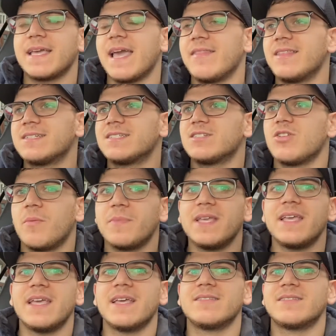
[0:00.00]
Again, this is not
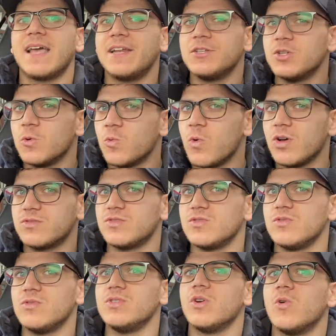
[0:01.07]
me here telling you what to
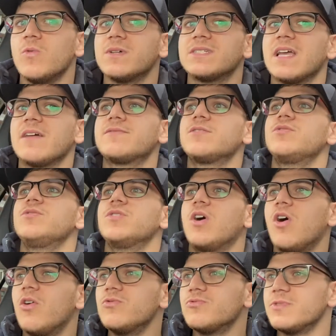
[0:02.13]
do. You always have to do
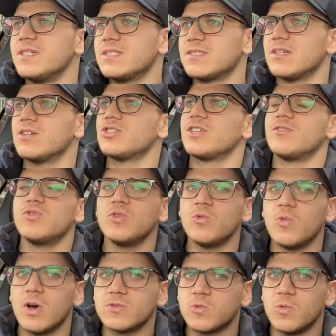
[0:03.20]
your own research and do
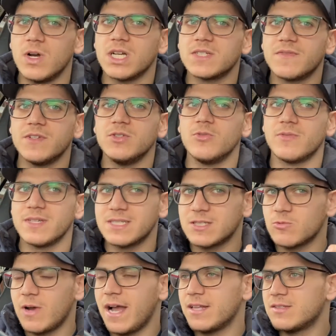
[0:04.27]
what works for you. This
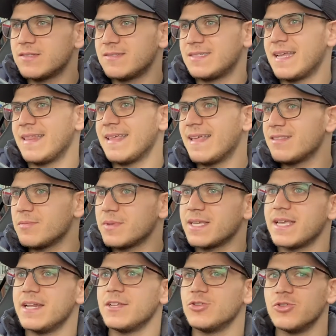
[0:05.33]
is why I said at the
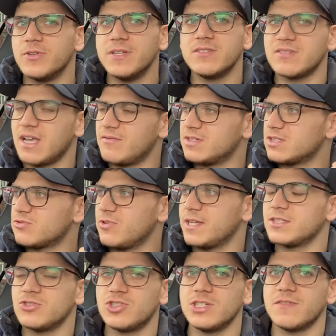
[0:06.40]
beginning, you need to have a
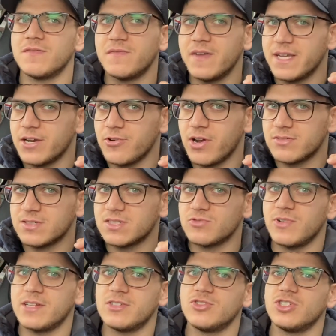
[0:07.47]
strategy. Figure out a
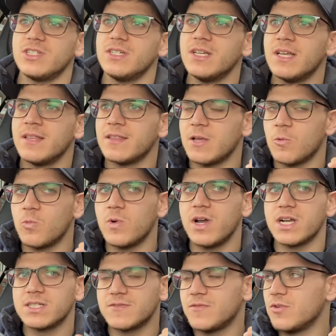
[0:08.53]
strategy that
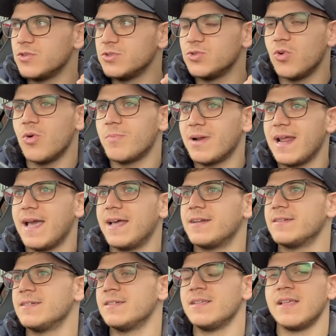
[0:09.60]
works for your
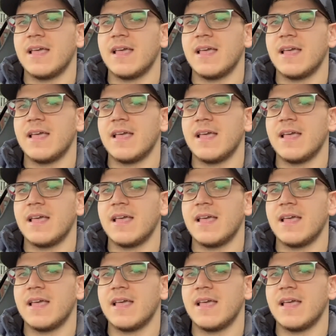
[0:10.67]
plan.